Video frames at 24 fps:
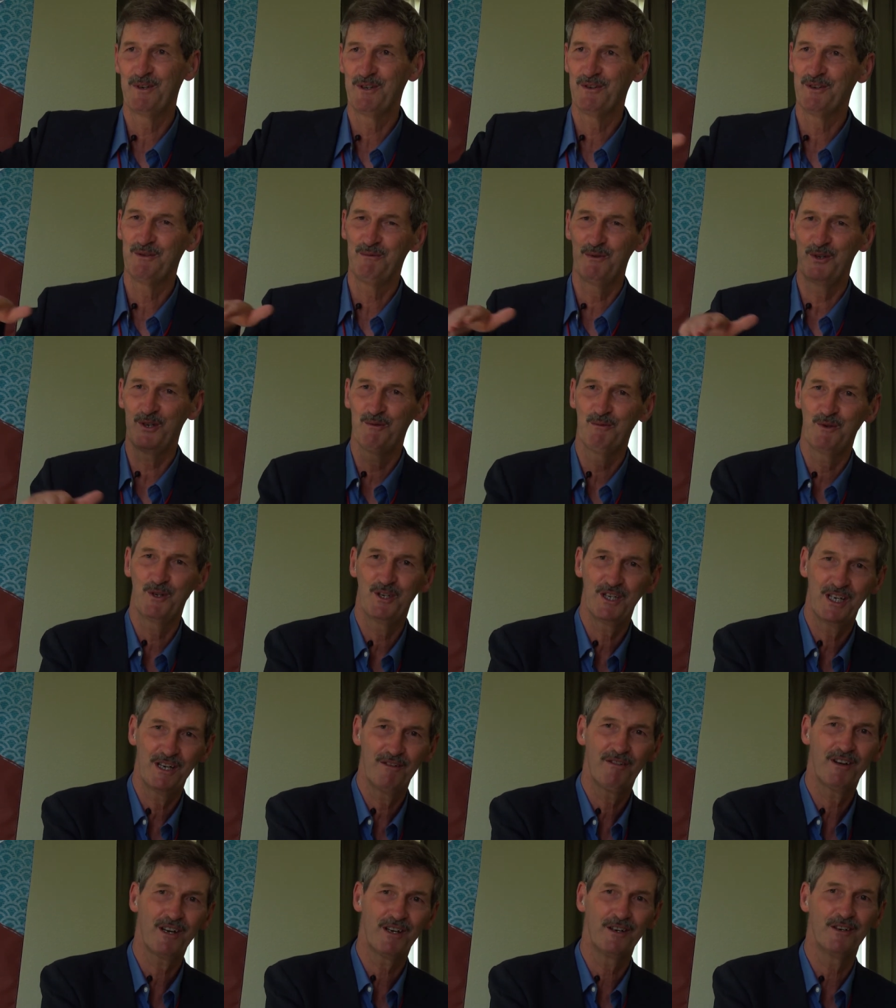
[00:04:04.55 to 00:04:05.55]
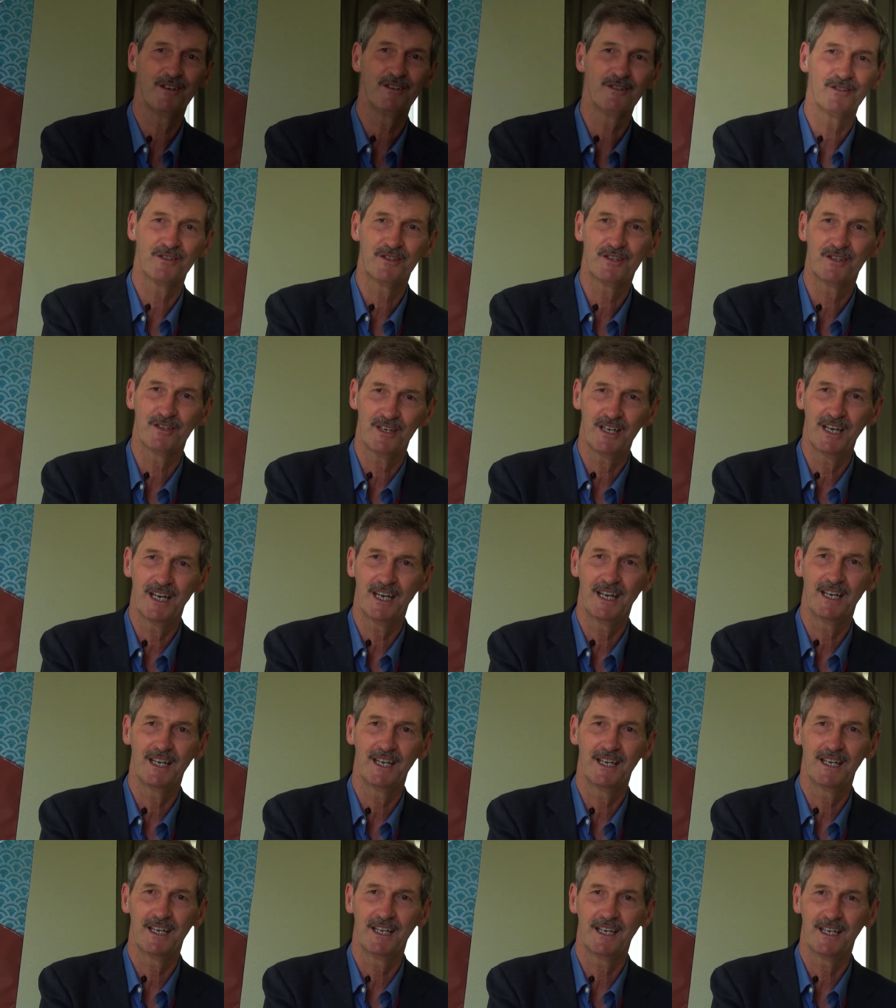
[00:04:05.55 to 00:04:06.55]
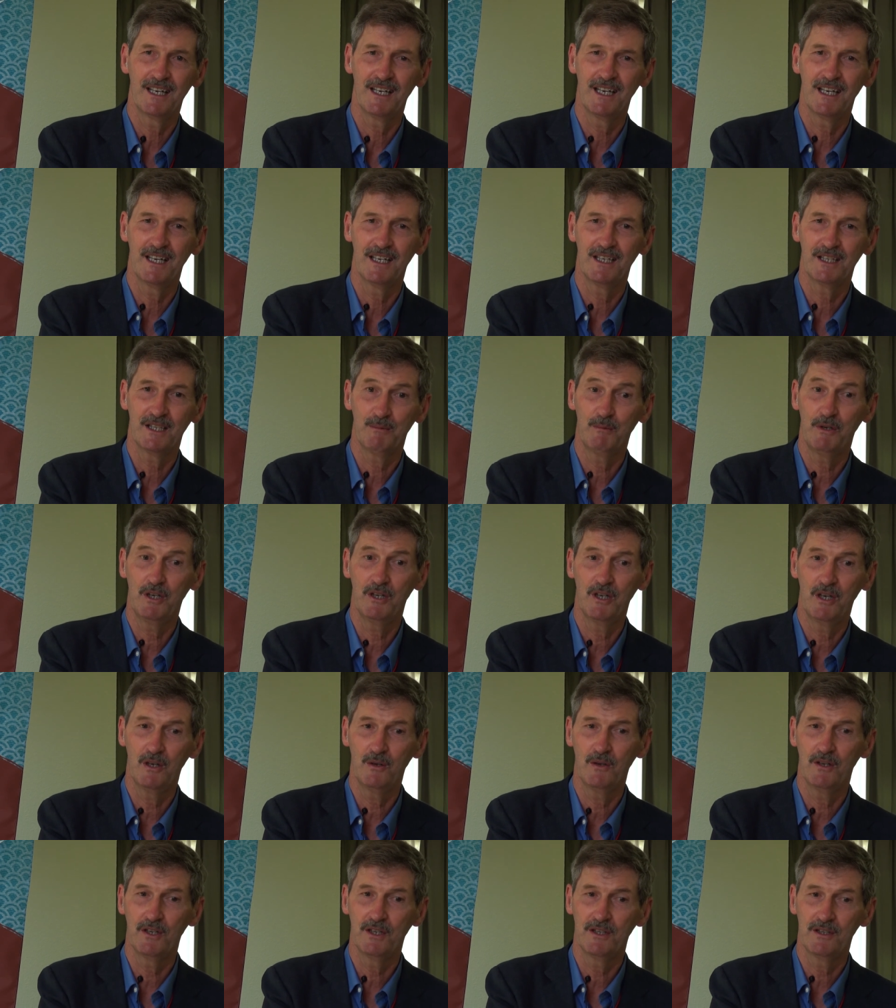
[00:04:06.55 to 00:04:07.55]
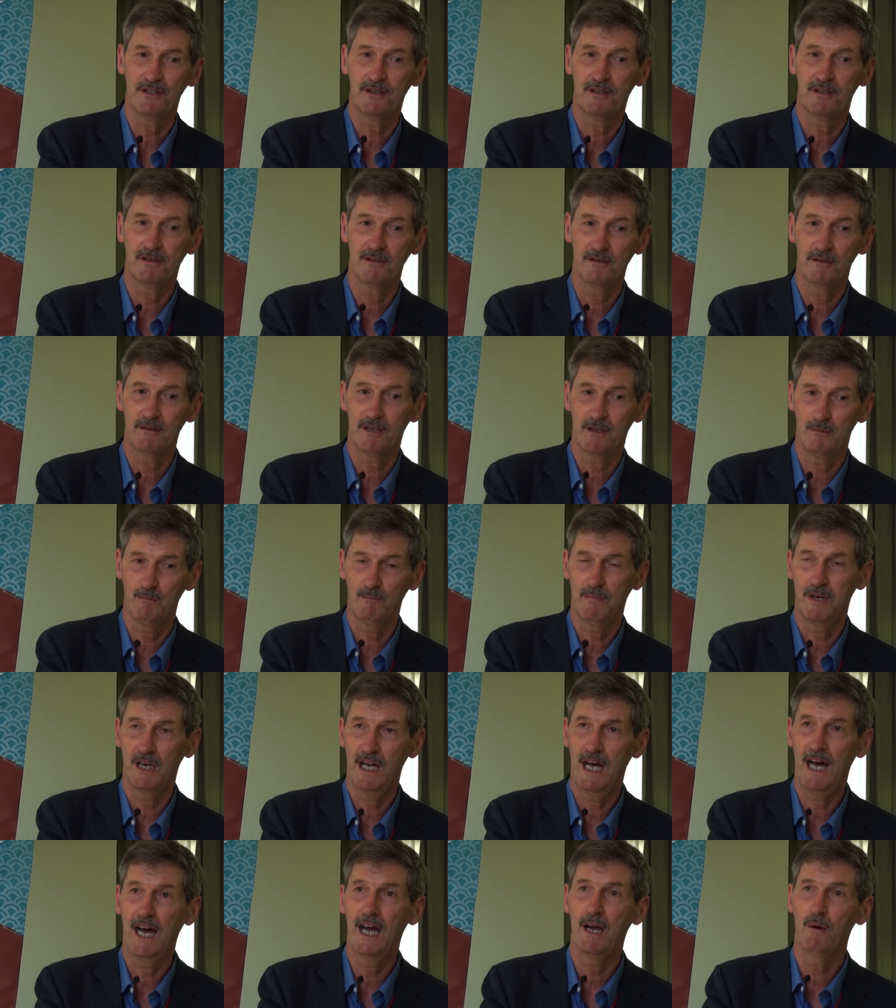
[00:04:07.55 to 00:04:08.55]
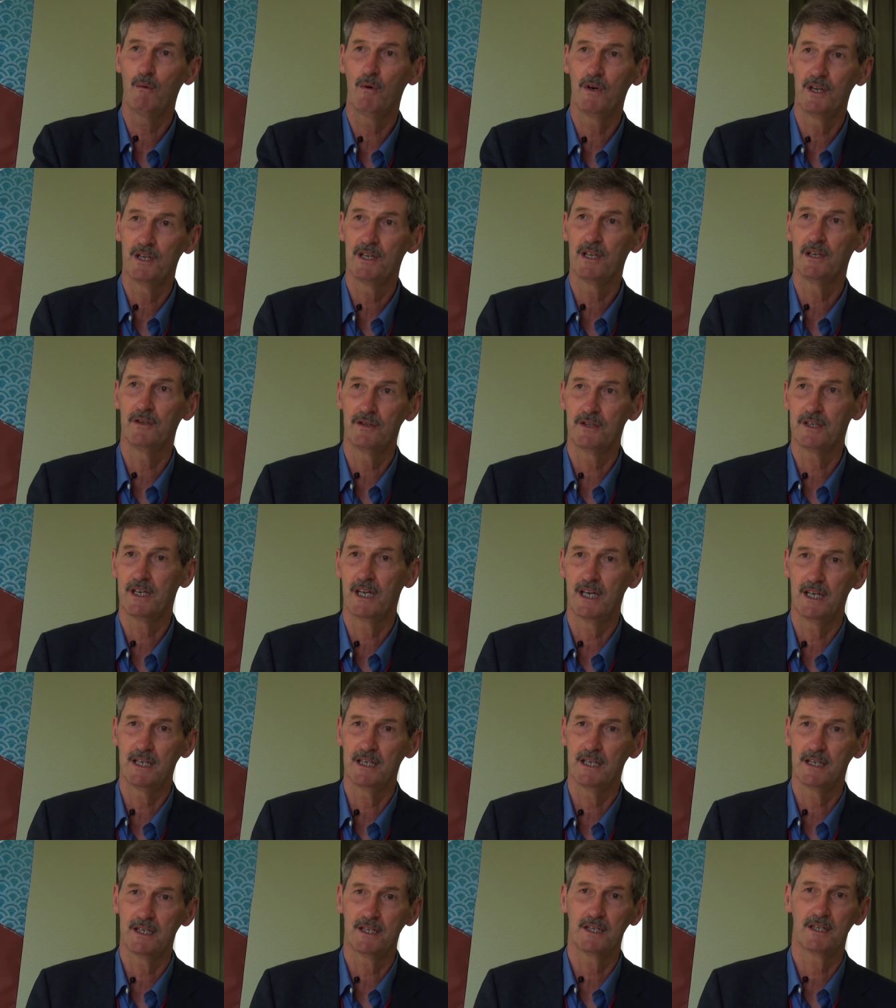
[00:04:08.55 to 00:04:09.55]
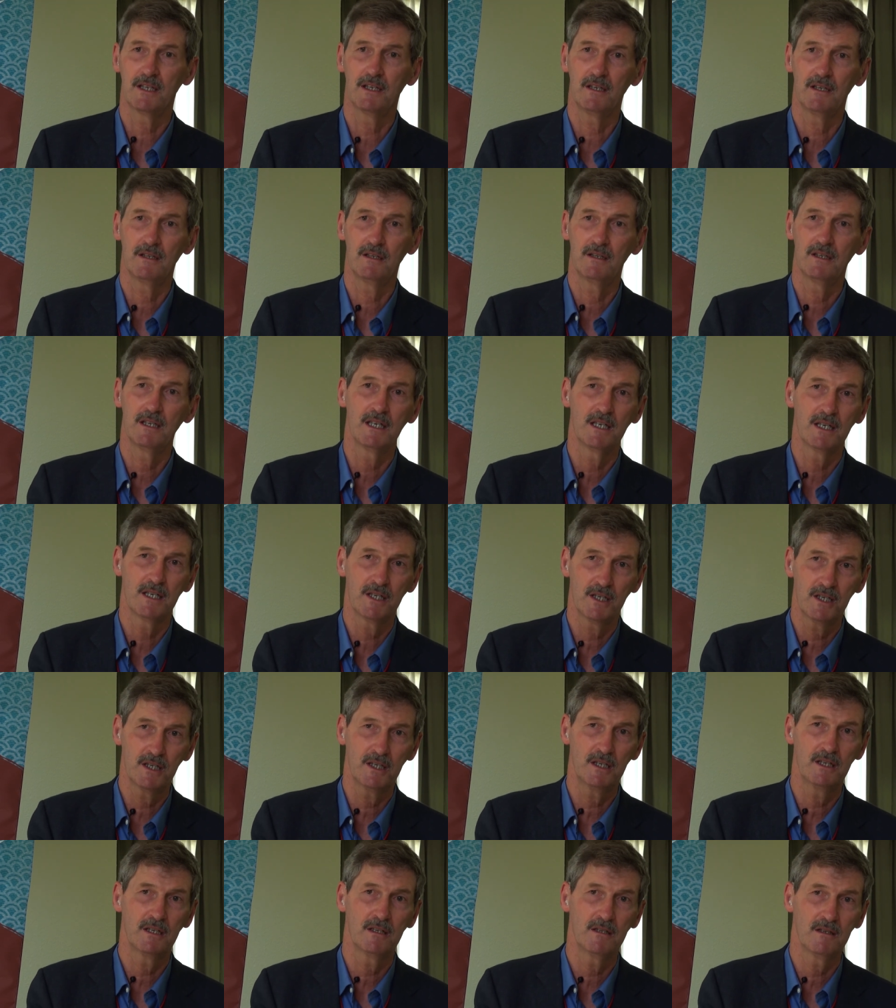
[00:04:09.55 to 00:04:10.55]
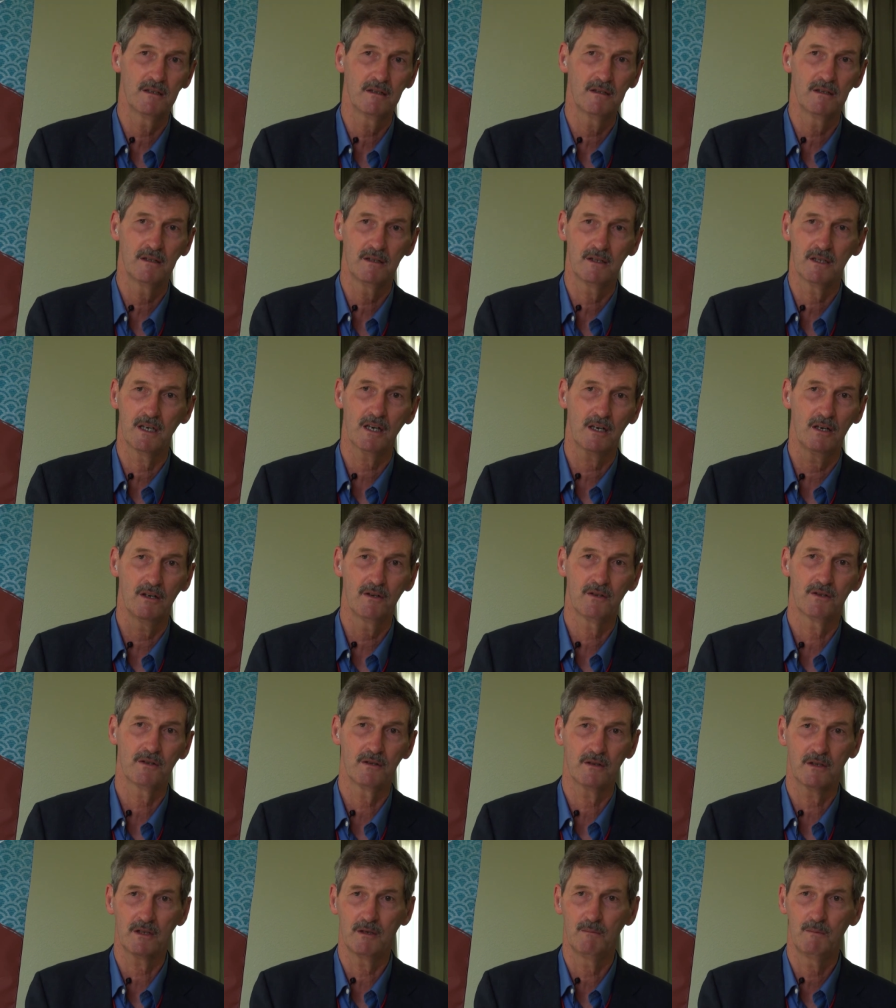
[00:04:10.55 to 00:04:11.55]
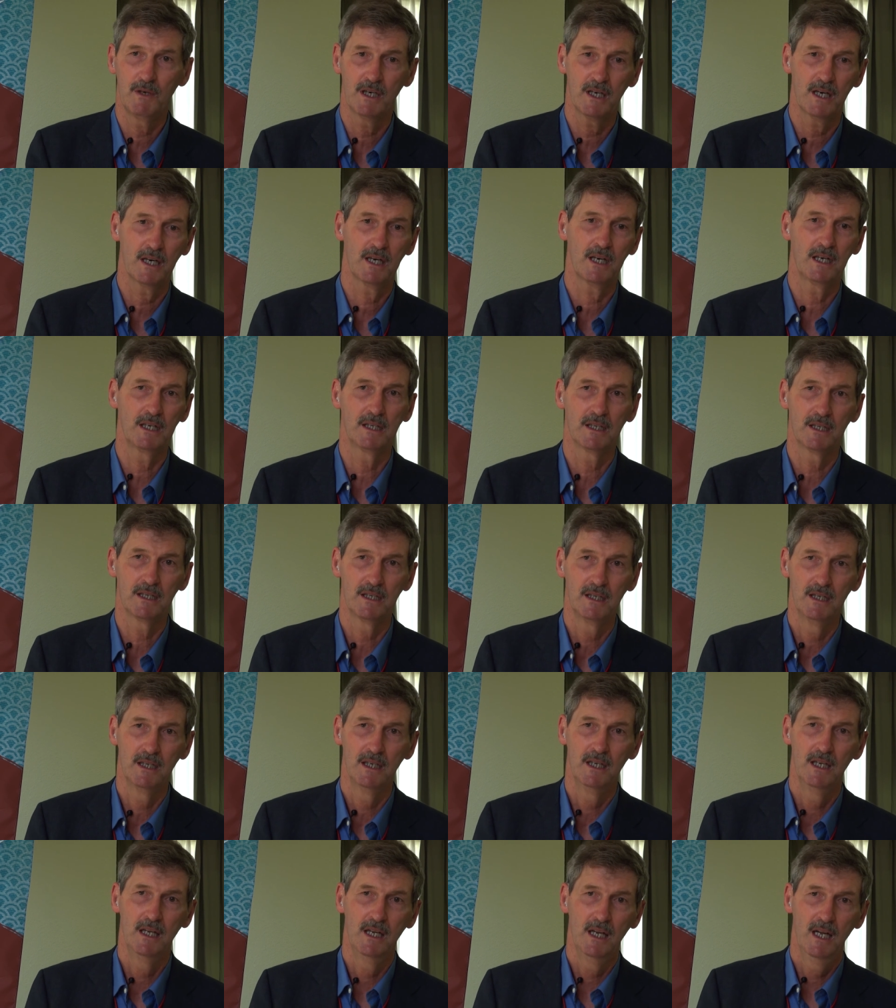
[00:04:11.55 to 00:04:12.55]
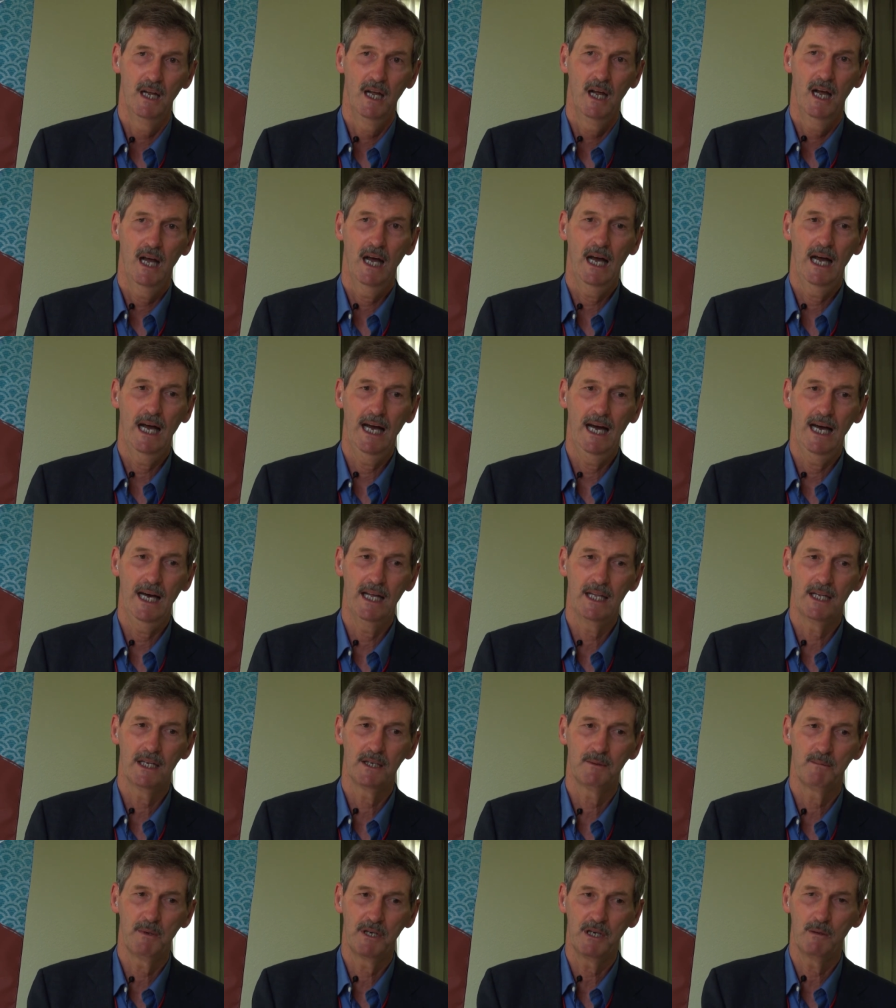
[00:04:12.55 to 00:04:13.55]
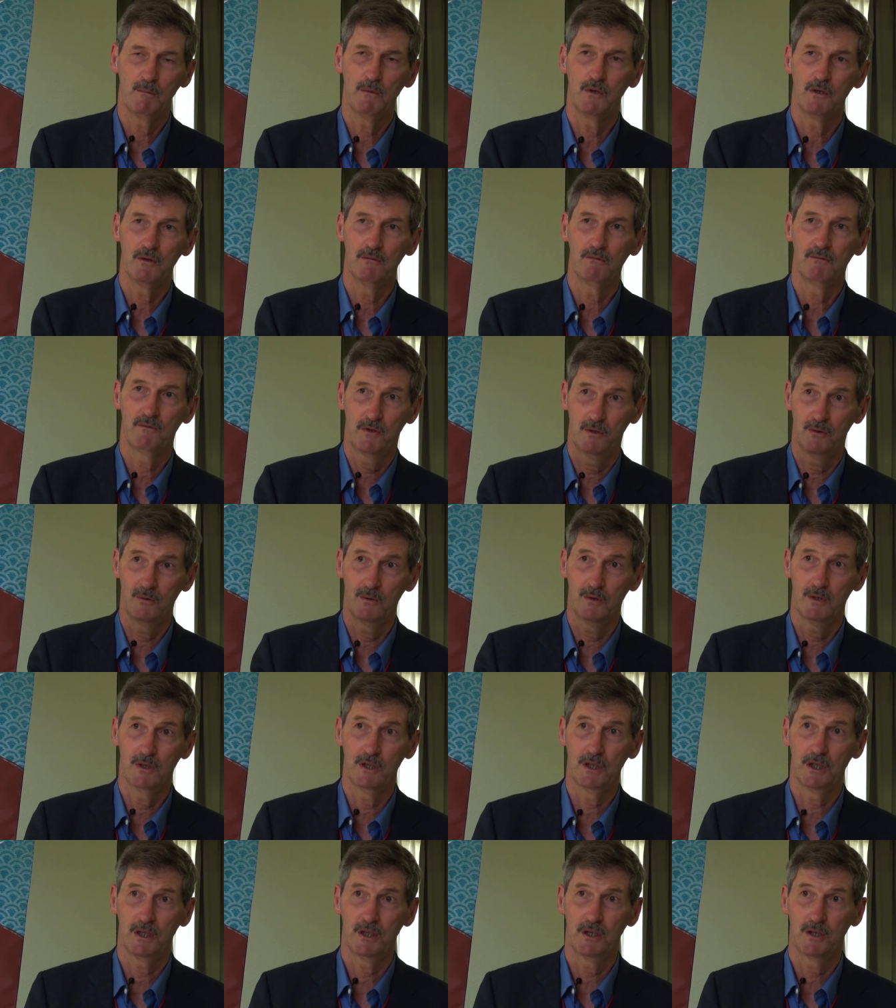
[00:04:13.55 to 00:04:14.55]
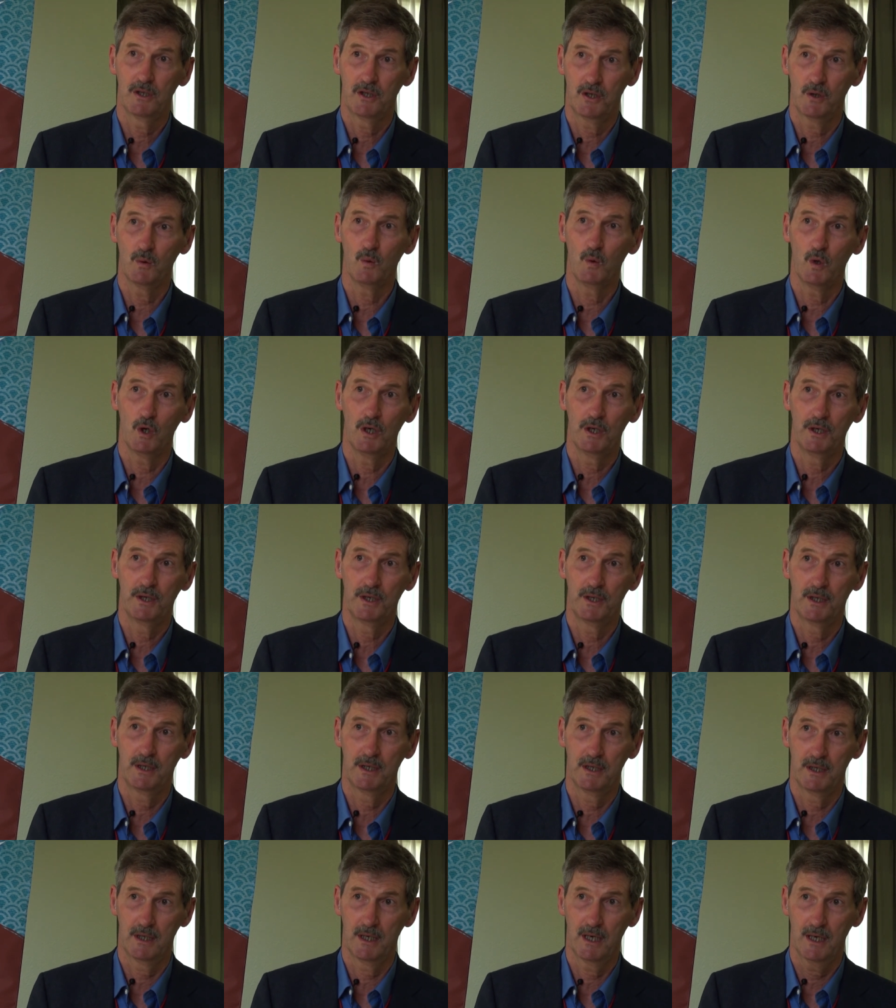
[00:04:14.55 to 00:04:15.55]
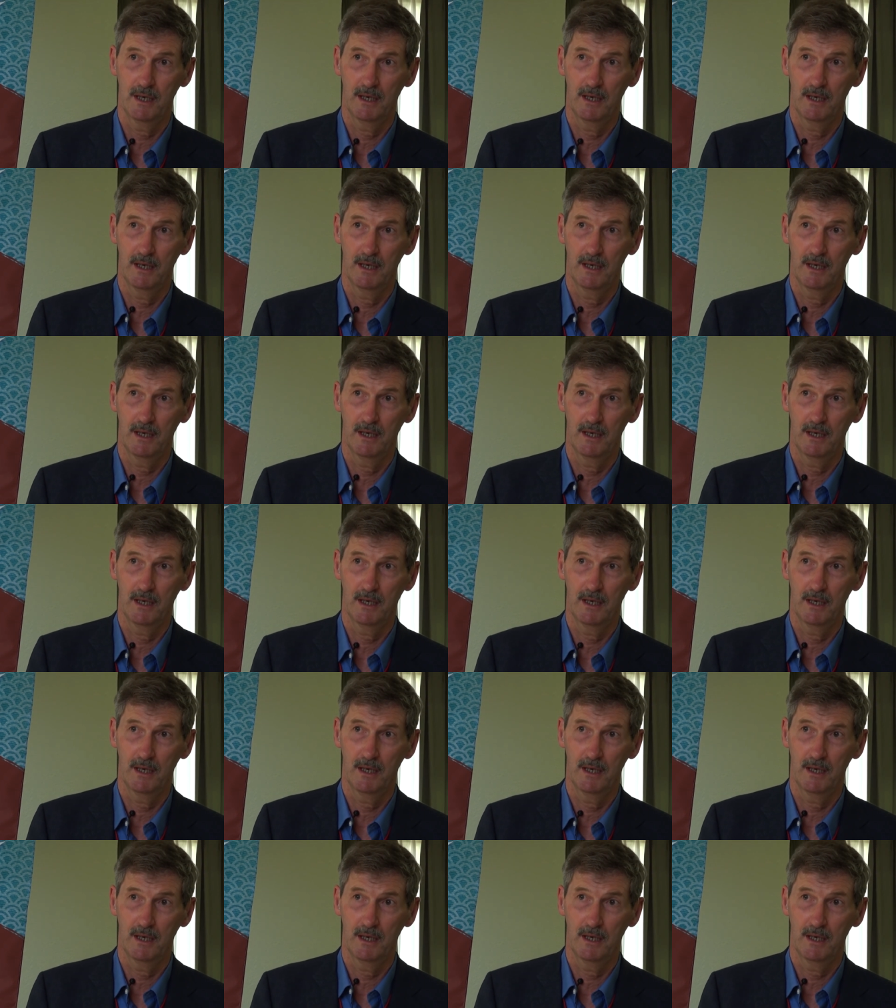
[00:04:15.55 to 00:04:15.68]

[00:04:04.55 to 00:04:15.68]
It was more and more difficult to get uh, smallholders to comply with those standards. So in certain horticultural commodities, uh, there's been a move toward, towards